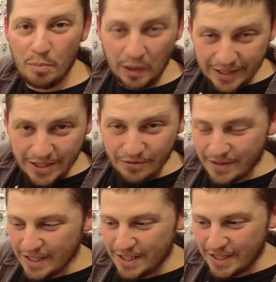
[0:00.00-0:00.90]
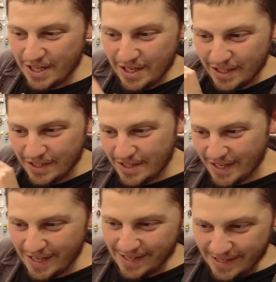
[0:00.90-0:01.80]
the price of this stings to
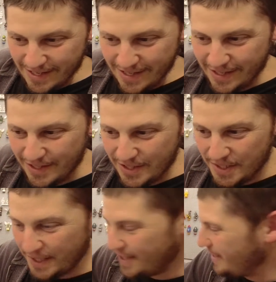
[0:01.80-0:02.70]
get it to this.